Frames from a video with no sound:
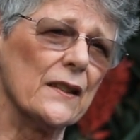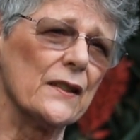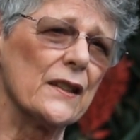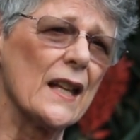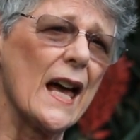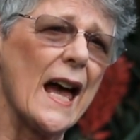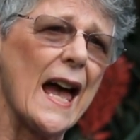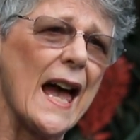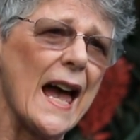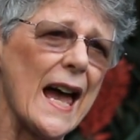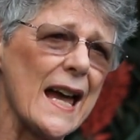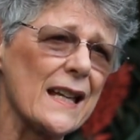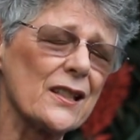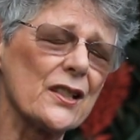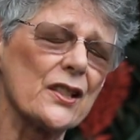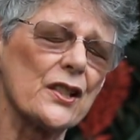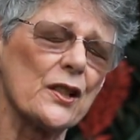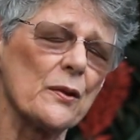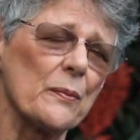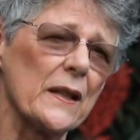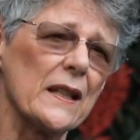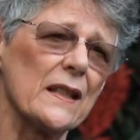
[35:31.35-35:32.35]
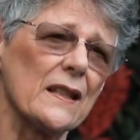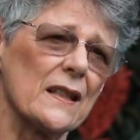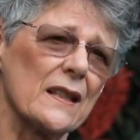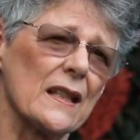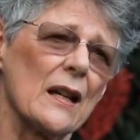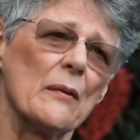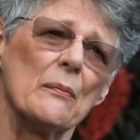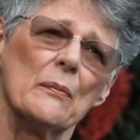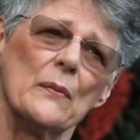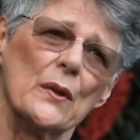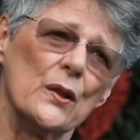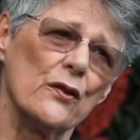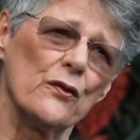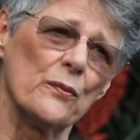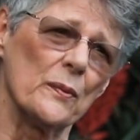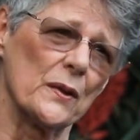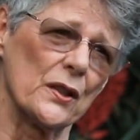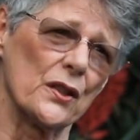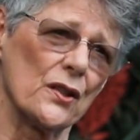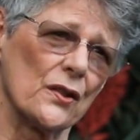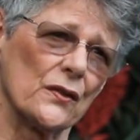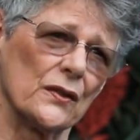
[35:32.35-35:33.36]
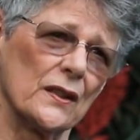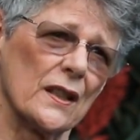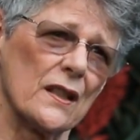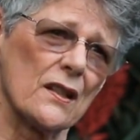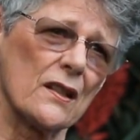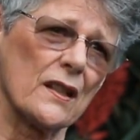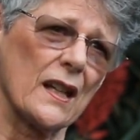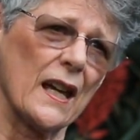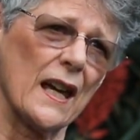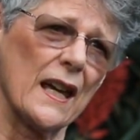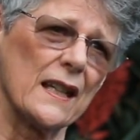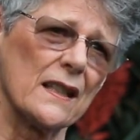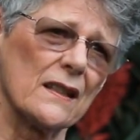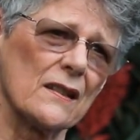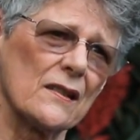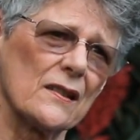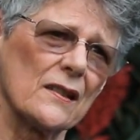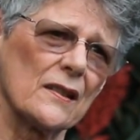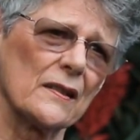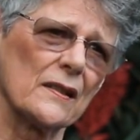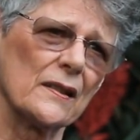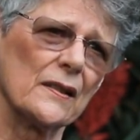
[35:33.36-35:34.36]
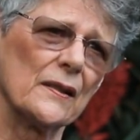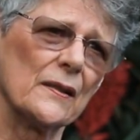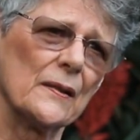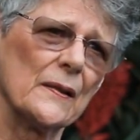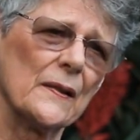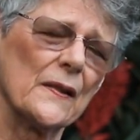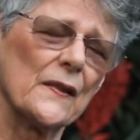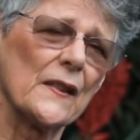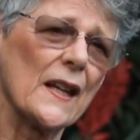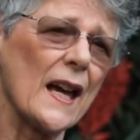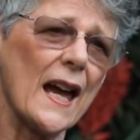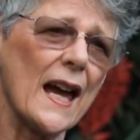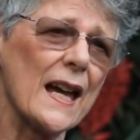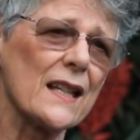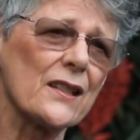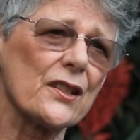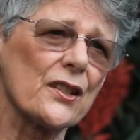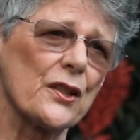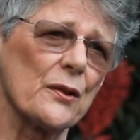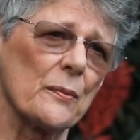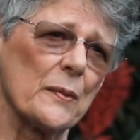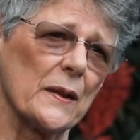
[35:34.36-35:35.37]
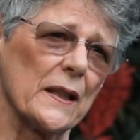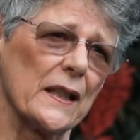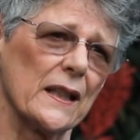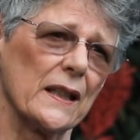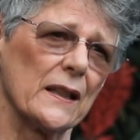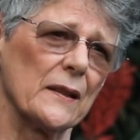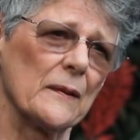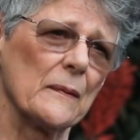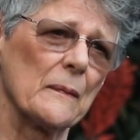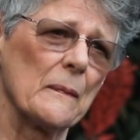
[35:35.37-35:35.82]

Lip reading: There has to be some movement on this case. There has to be.